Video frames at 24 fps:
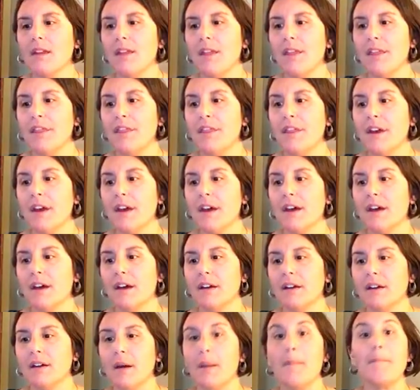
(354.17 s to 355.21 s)

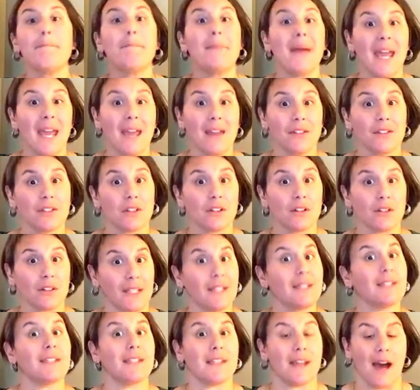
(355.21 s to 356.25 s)
The basal
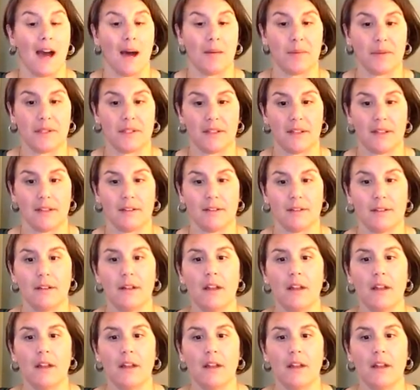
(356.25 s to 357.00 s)
is the opposite.